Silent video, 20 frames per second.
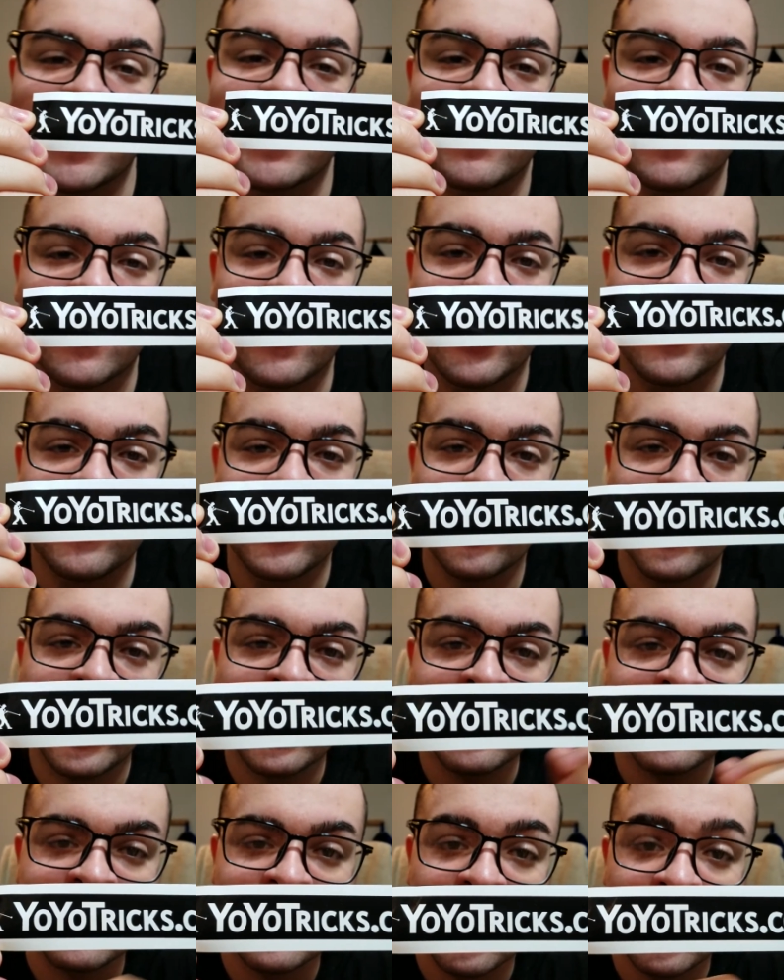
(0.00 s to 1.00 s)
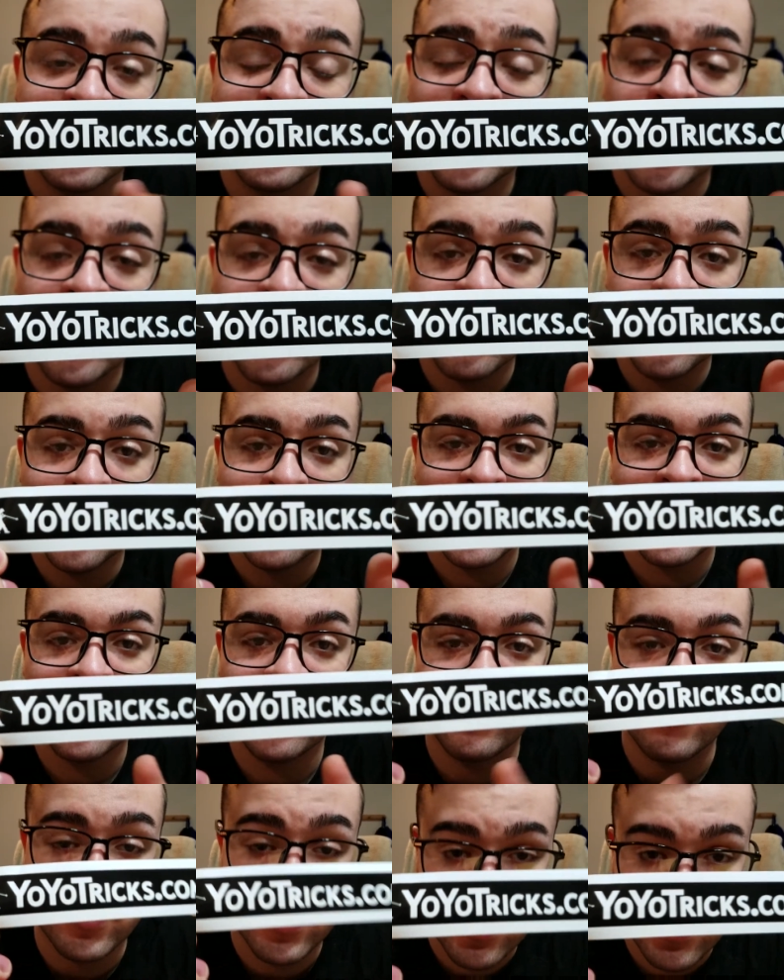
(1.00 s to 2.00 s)
So if you want to start yo-yoing
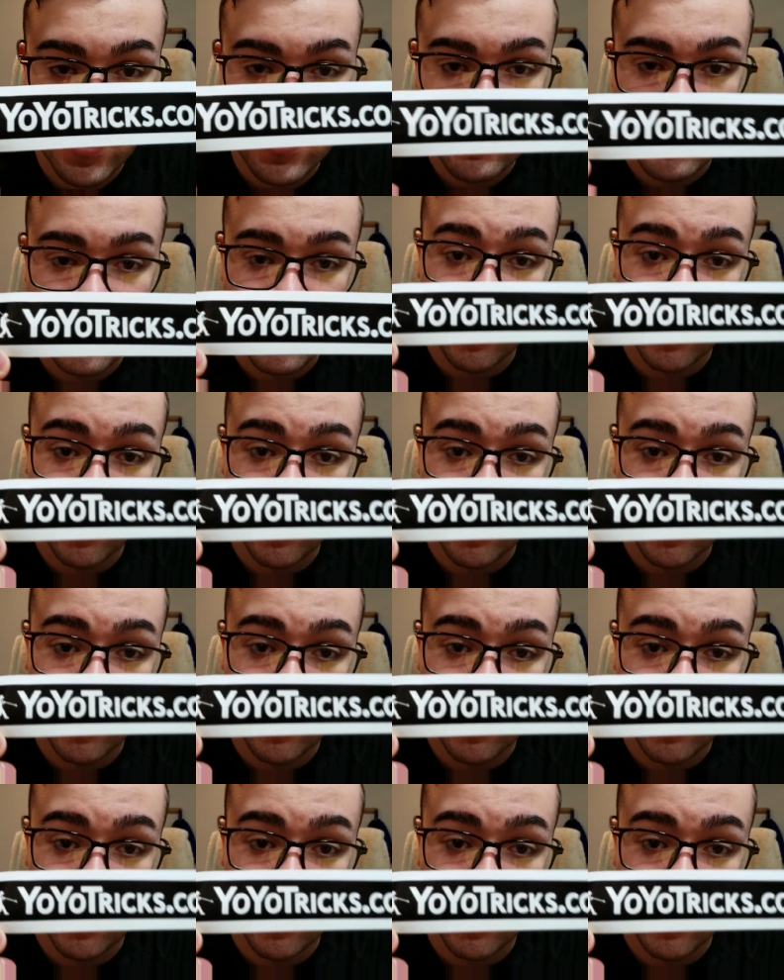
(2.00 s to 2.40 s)
and this is your